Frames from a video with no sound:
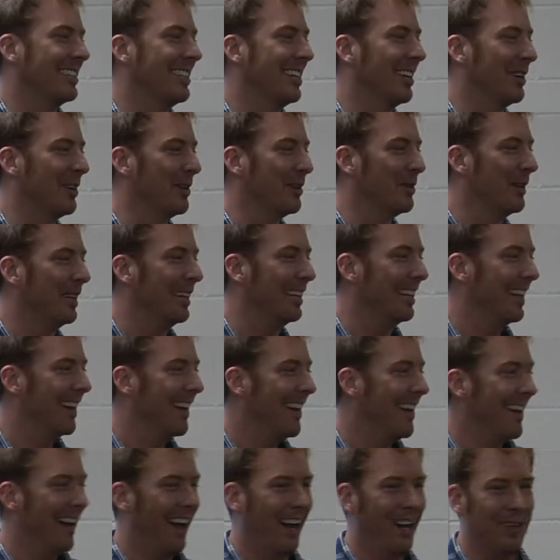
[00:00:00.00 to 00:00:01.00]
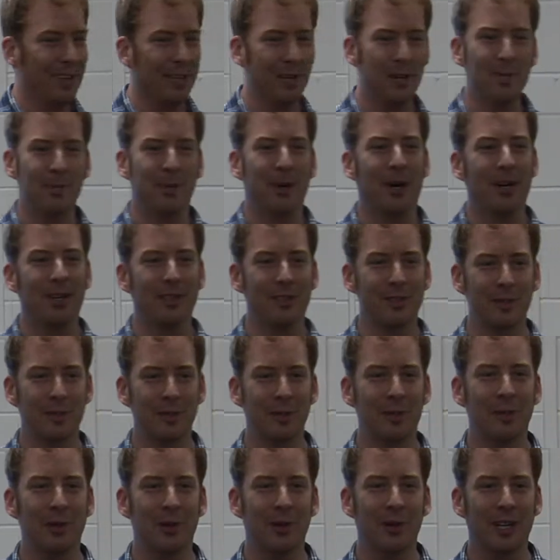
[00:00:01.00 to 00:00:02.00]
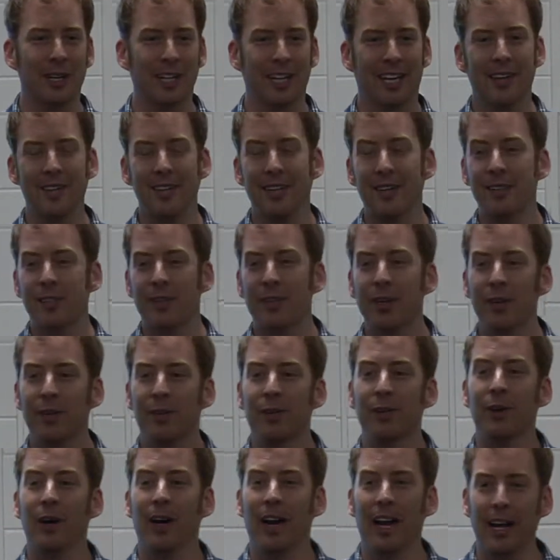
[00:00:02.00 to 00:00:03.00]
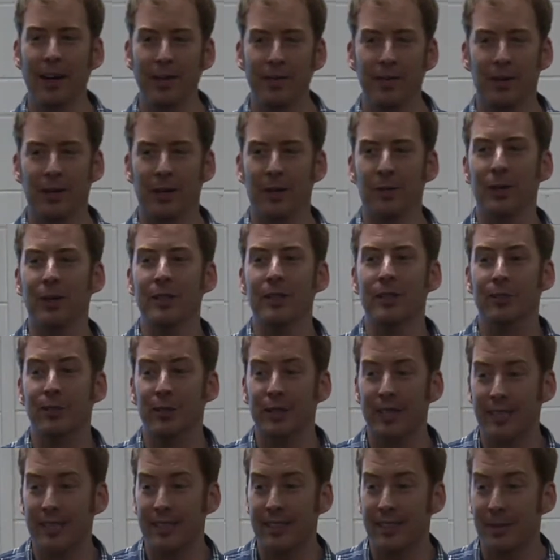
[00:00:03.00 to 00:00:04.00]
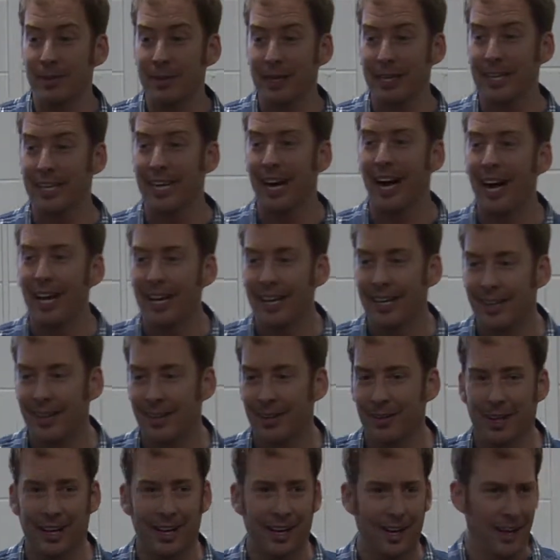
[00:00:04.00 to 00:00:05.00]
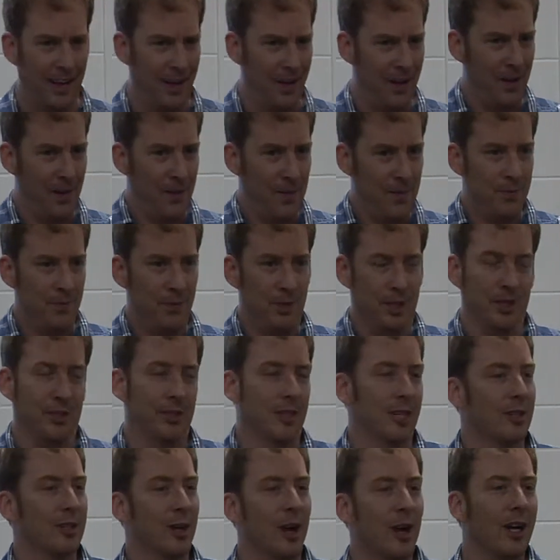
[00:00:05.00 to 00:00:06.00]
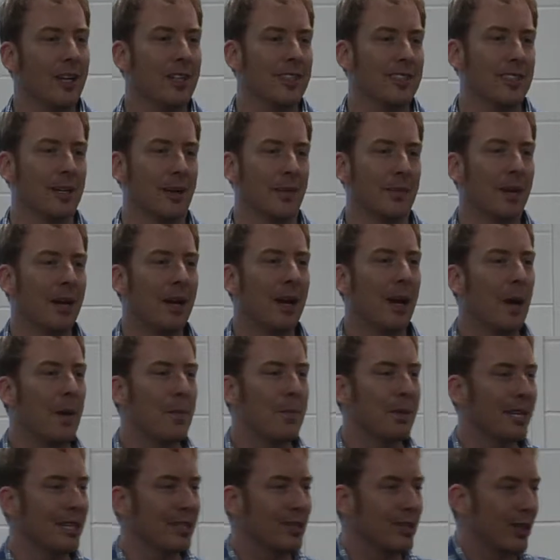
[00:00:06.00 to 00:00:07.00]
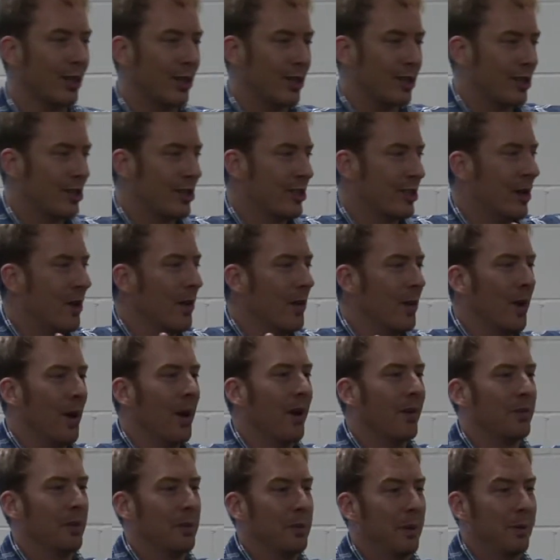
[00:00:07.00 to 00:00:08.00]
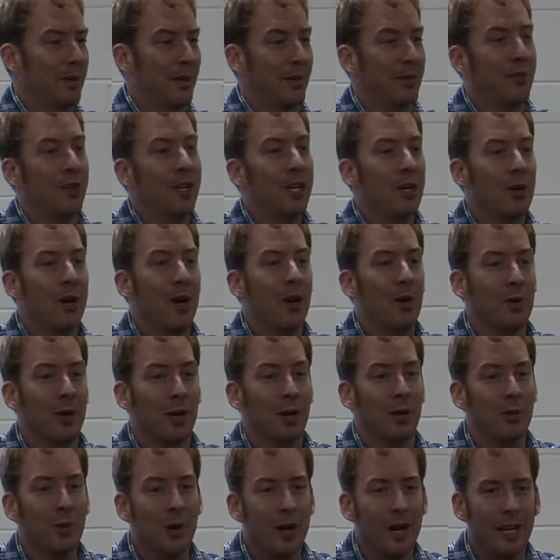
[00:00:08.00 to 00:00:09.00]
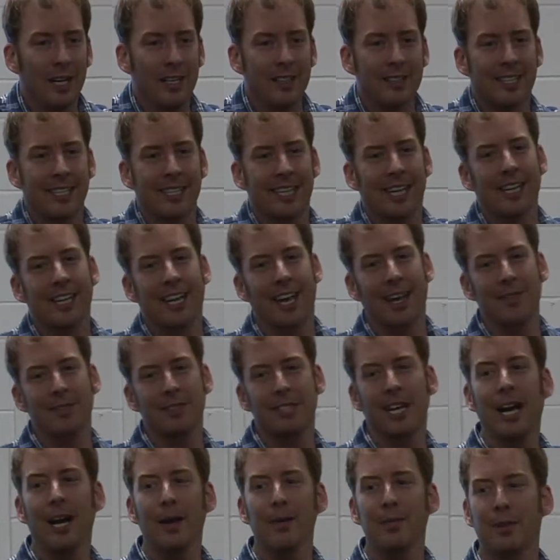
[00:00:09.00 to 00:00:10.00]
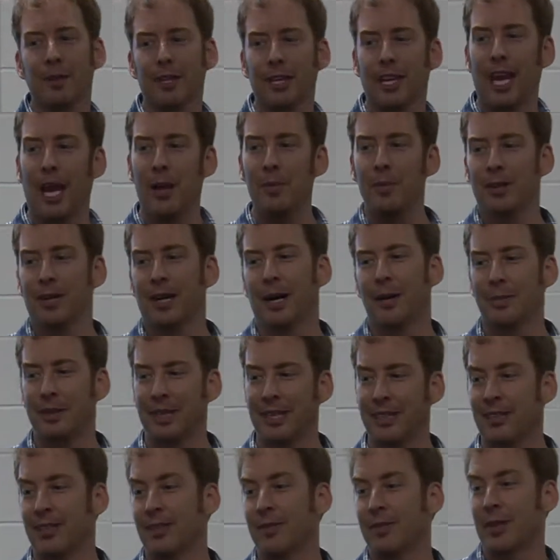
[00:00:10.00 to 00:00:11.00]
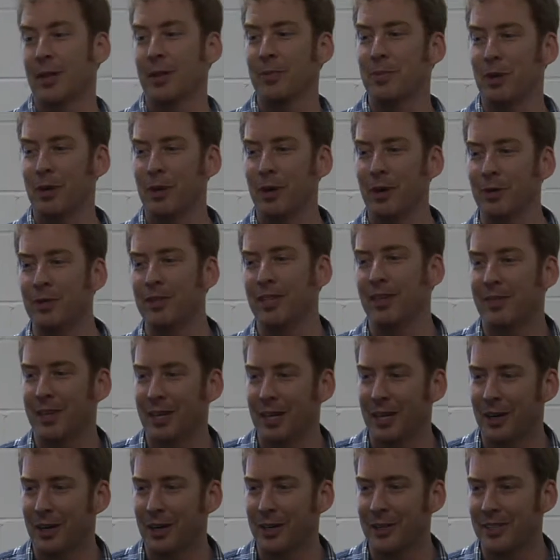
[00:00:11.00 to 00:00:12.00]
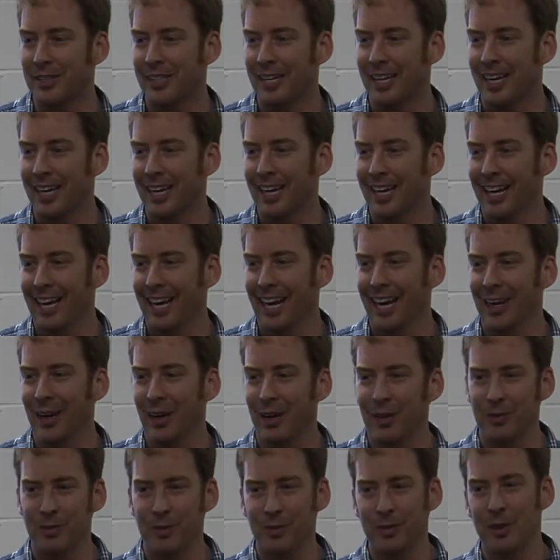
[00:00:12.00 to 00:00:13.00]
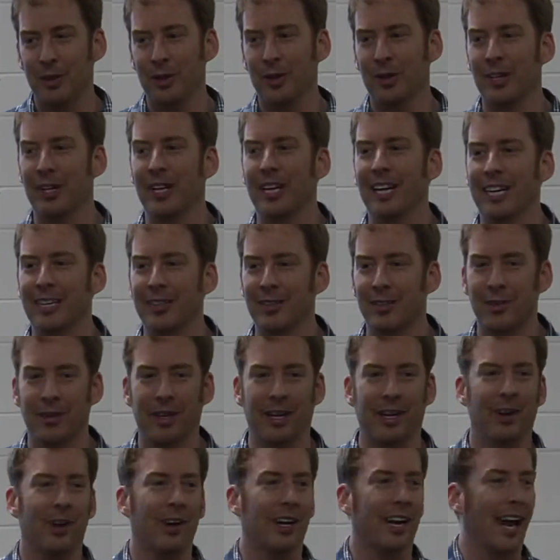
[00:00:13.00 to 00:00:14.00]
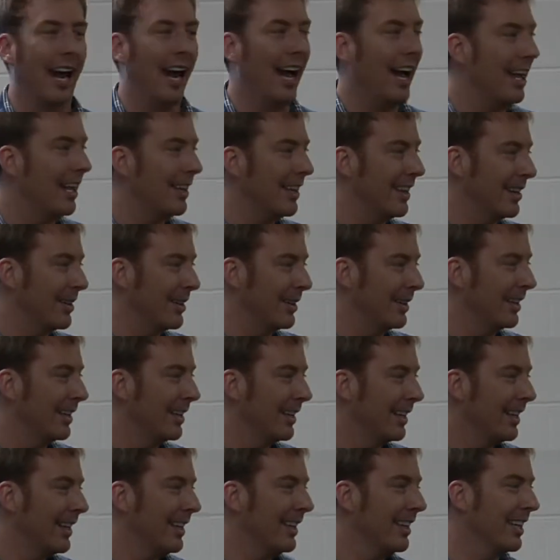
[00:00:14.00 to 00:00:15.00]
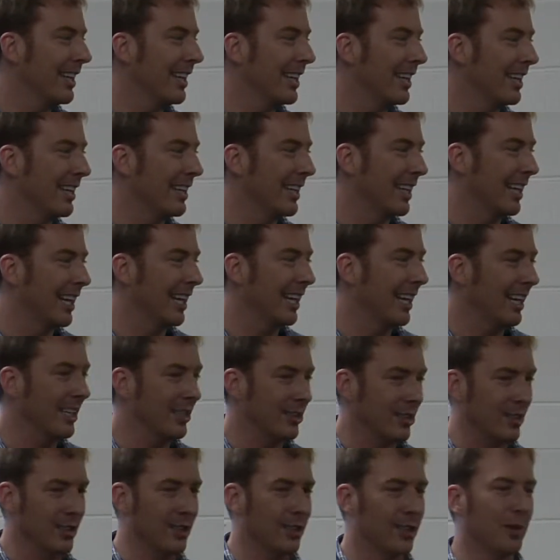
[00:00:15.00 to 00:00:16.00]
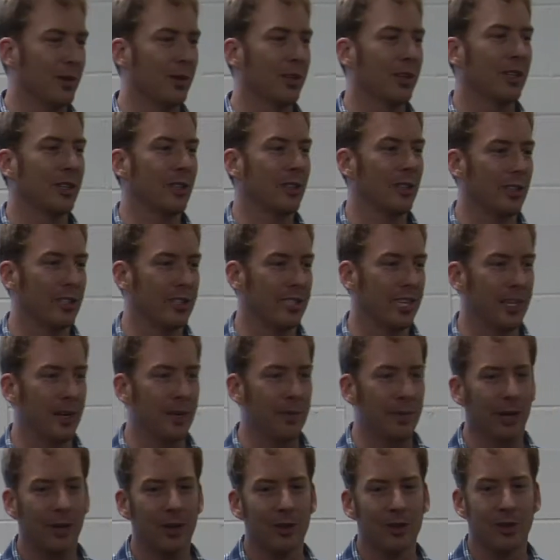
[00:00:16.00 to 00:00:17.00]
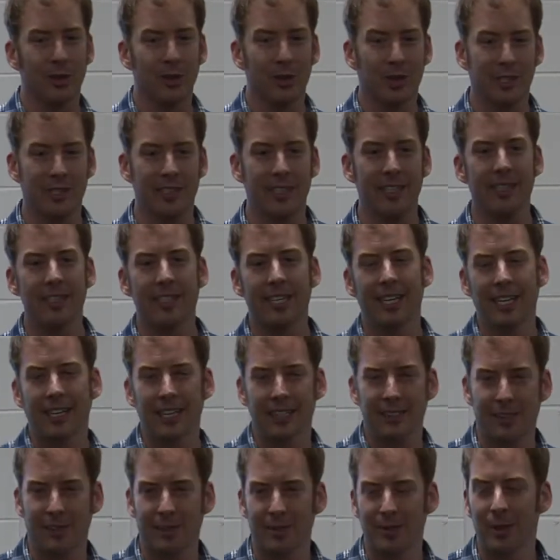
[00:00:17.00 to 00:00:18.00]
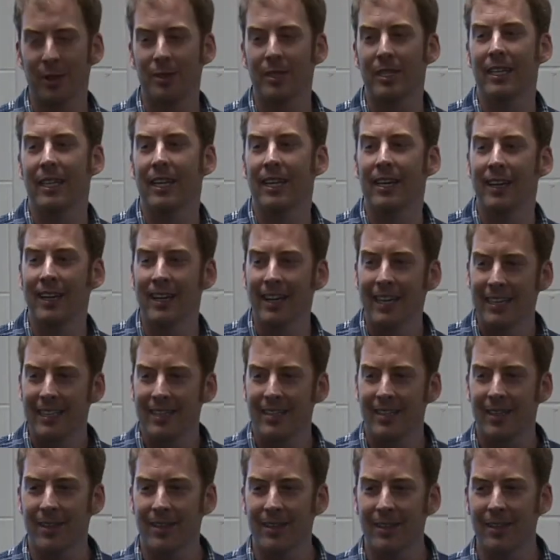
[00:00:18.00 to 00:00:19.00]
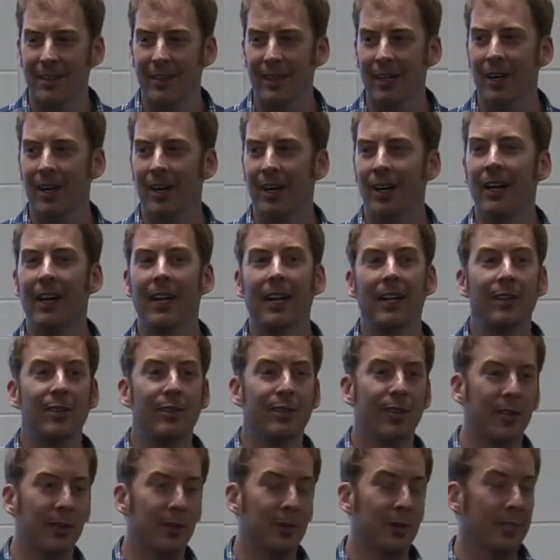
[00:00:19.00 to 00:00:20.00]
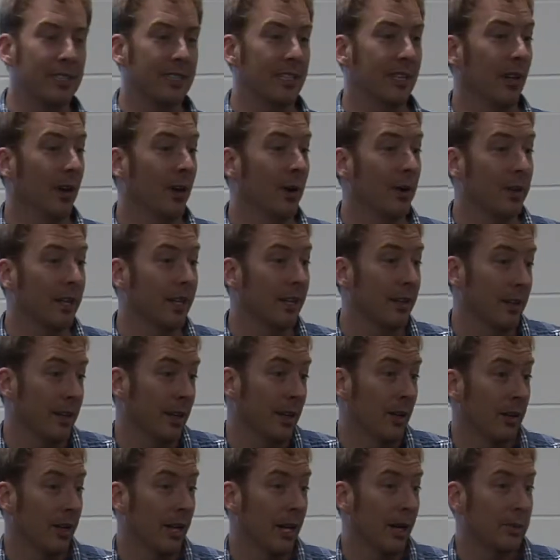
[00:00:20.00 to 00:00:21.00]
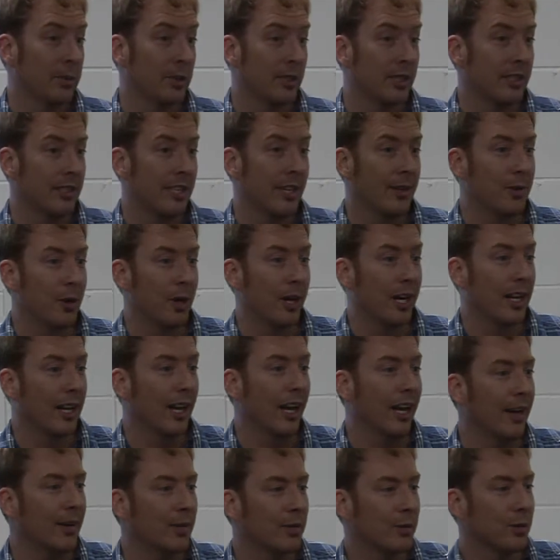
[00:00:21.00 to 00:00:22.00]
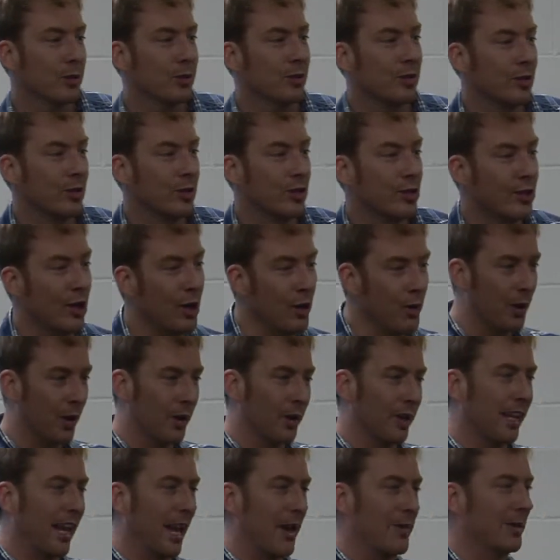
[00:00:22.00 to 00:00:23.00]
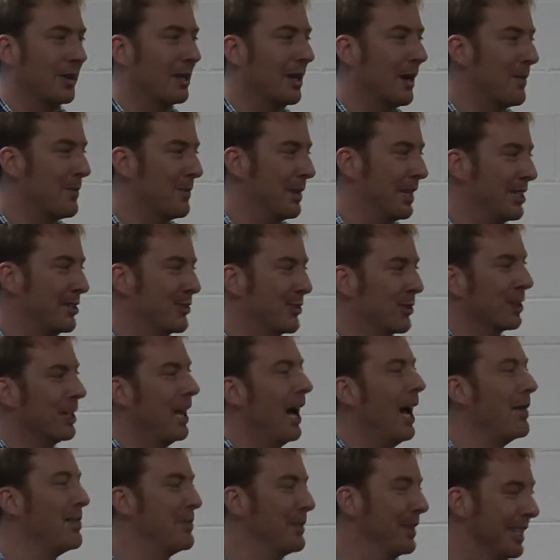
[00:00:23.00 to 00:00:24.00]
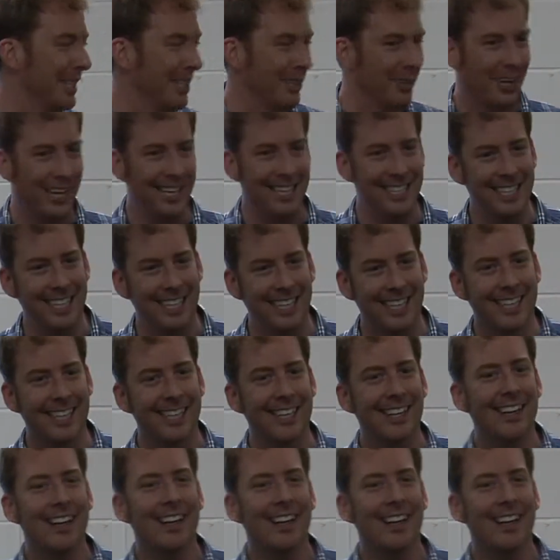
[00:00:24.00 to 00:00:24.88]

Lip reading: You know, how you can pause and record live. It took forever. And once somebody got it, they're like, this is awesome. But it took so long for people to figure out what it was that gave time for the cable companies to develop their own DVRs and offer them to their clients who they already had the connection to and could just send a mailer to their existing customers and then sell DVR. So then the only option that TiVo had left was to sue all the cable companies for copying their idea.